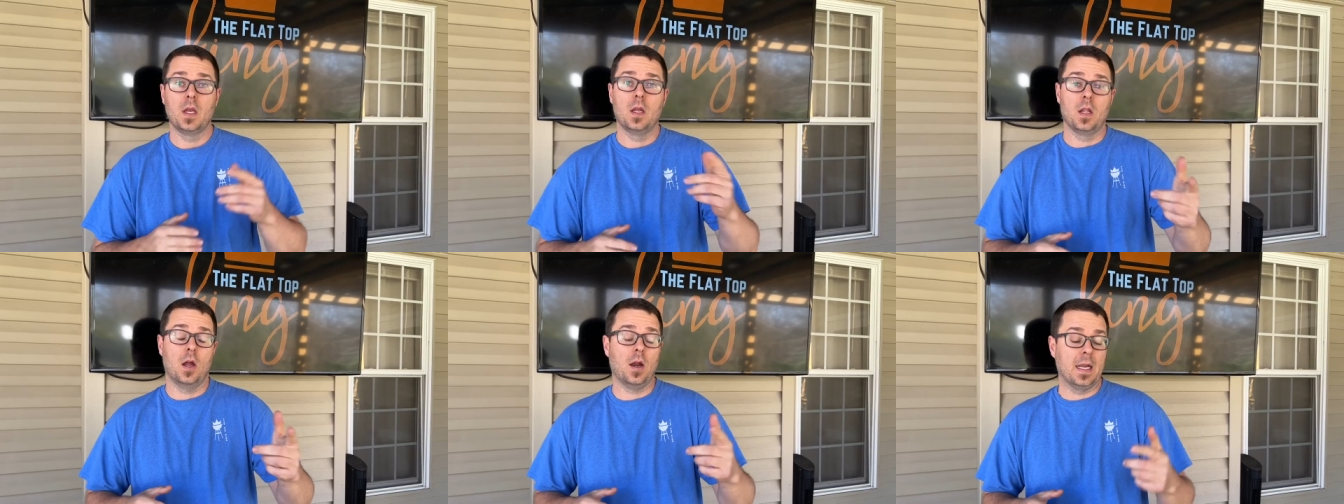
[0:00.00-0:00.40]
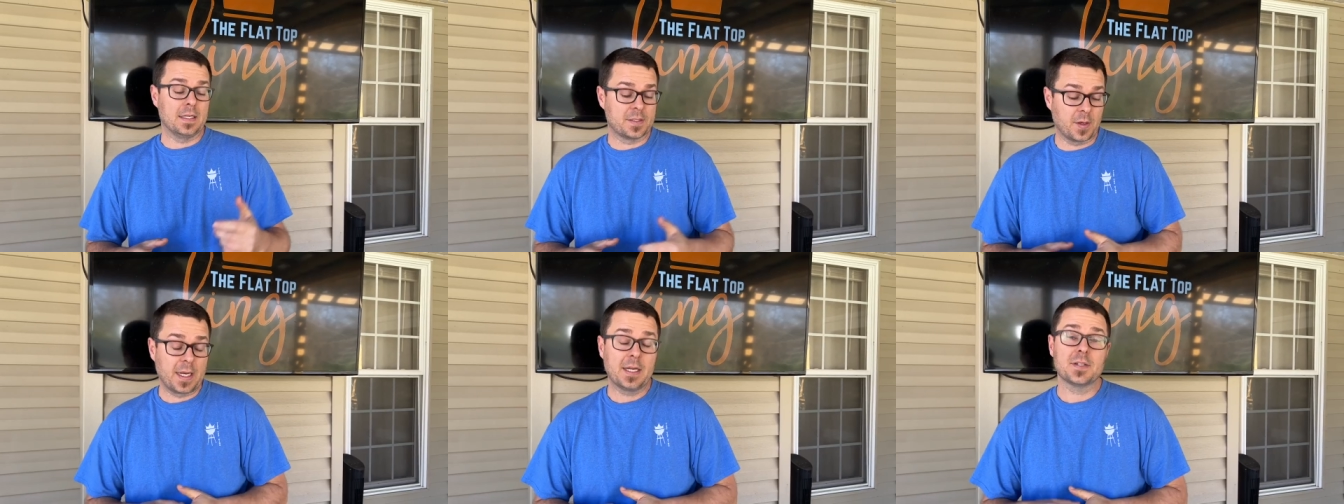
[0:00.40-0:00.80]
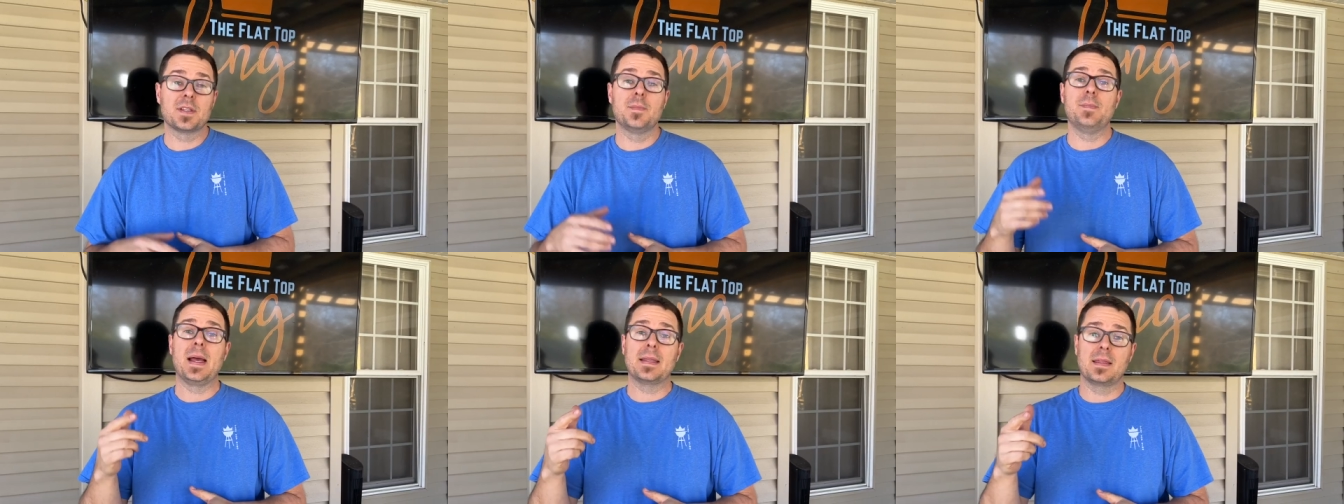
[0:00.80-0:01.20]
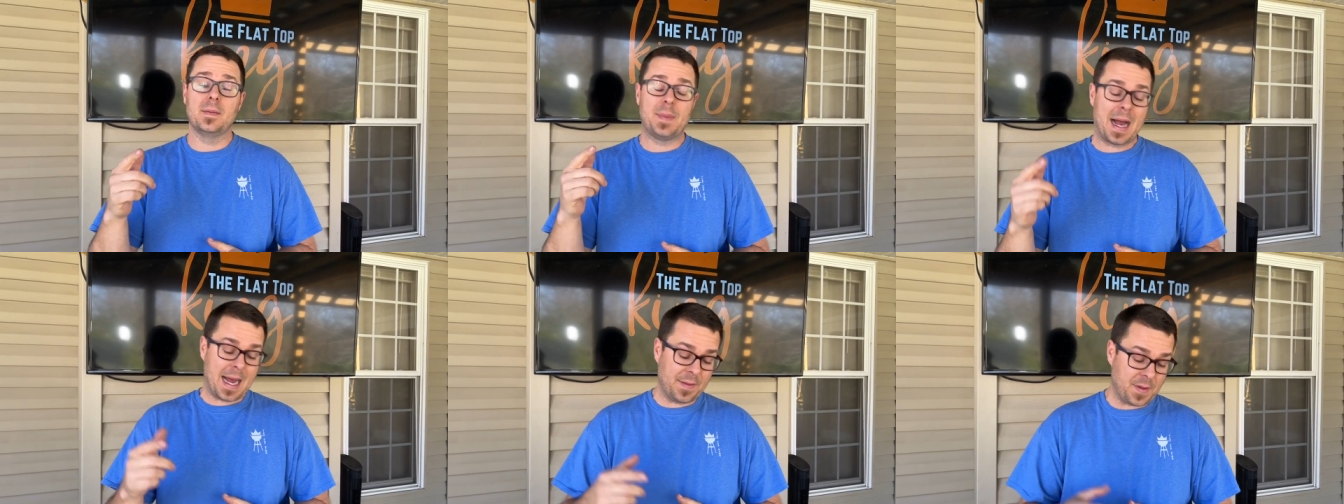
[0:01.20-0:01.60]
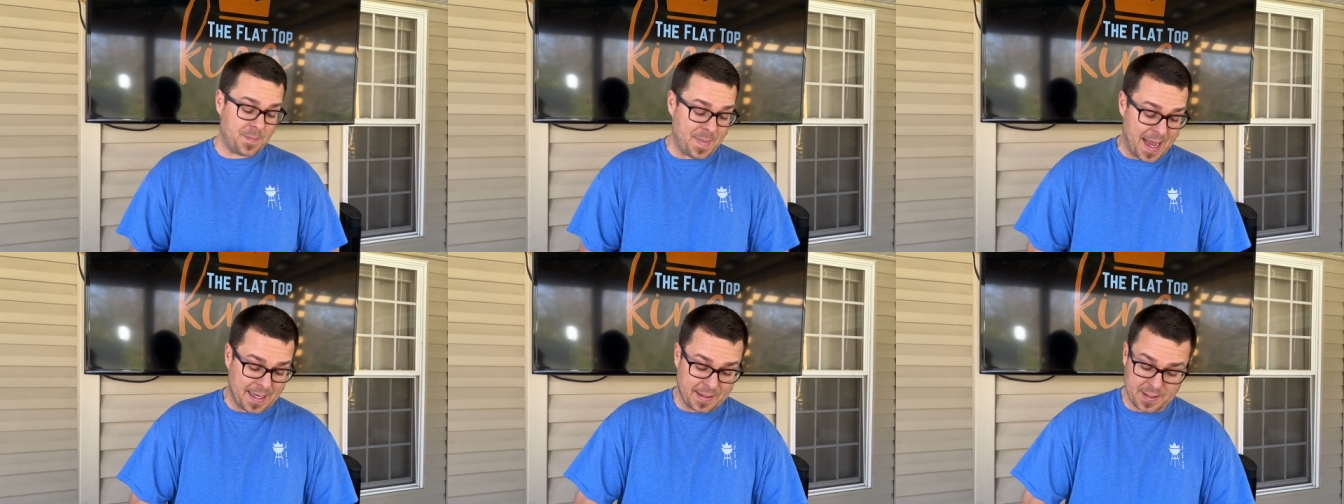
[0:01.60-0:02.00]
All right, so here's the method behind the
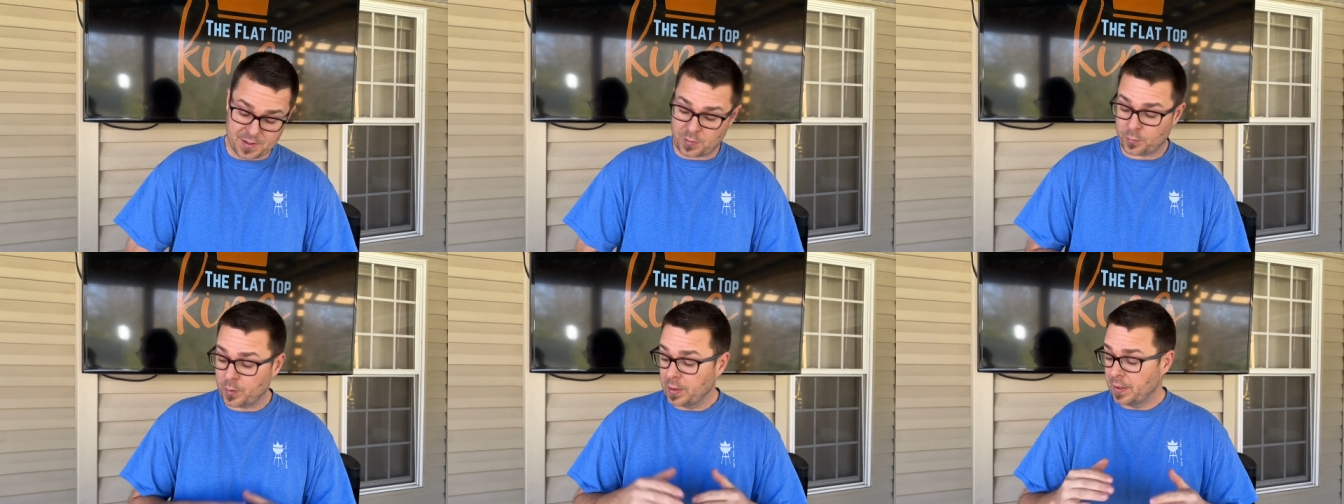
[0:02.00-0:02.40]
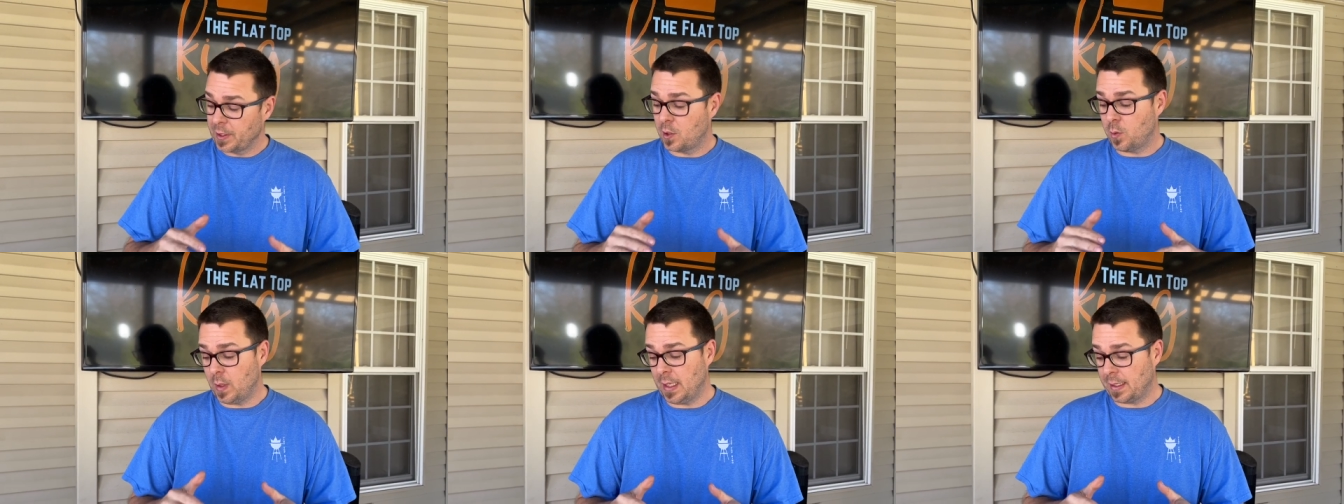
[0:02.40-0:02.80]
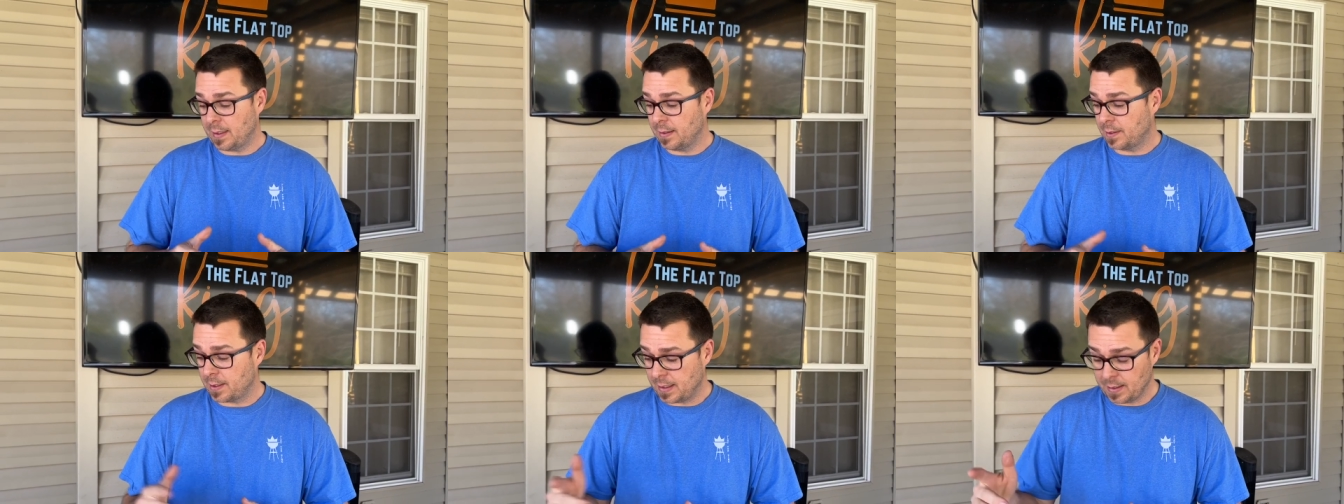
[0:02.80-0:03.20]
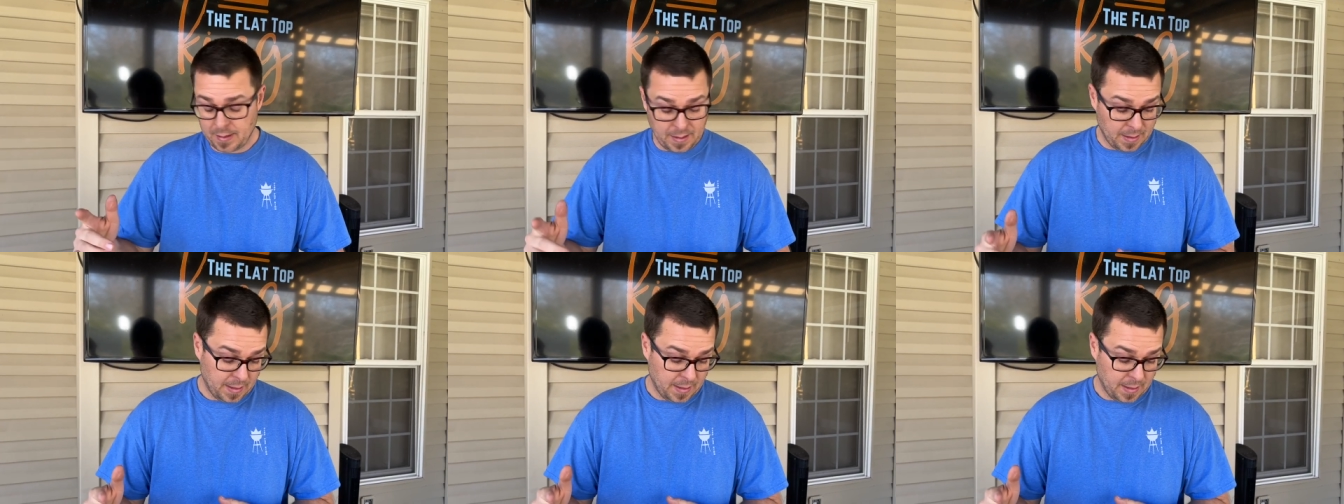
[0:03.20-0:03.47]
madness, really quick, okay?